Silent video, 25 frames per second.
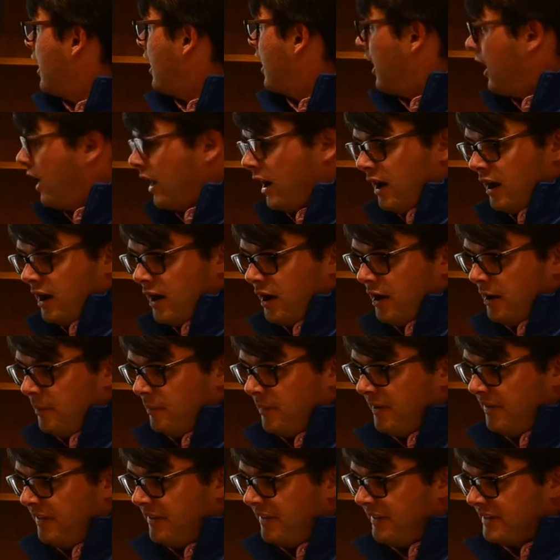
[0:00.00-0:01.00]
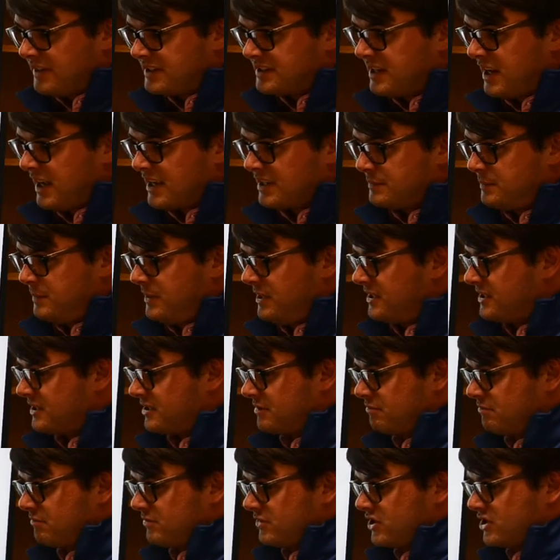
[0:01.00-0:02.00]
And then this next piece
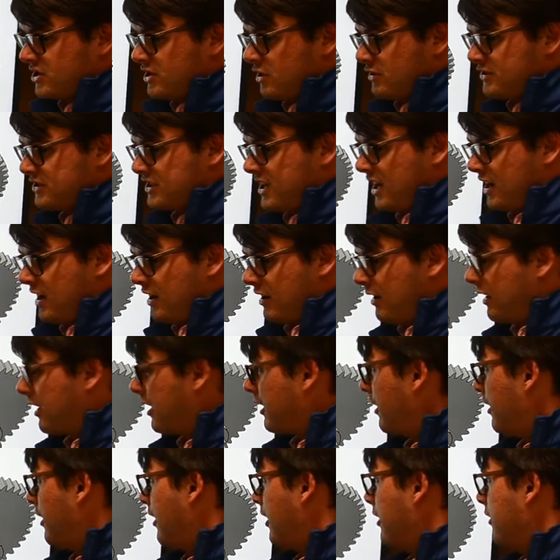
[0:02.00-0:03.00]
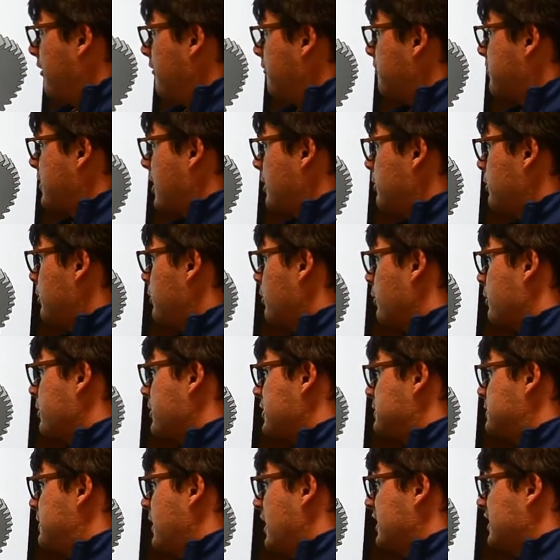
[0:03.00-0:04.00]
just shows kind of a couple more
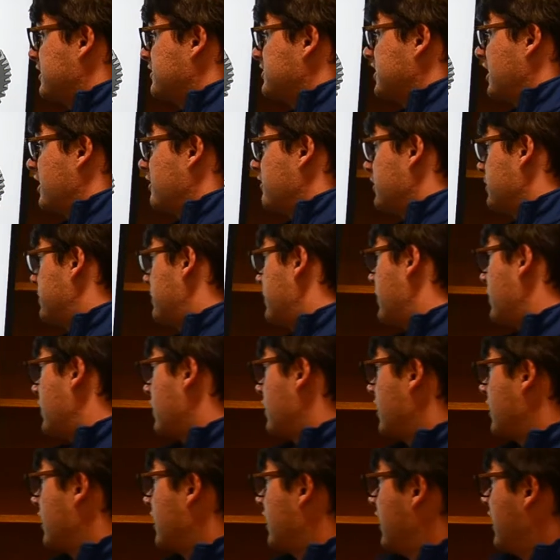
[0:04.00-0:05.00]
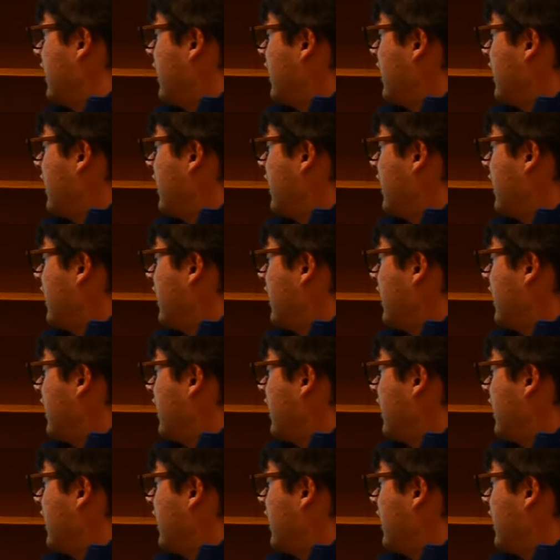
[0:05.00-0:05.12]
perspectives of the part.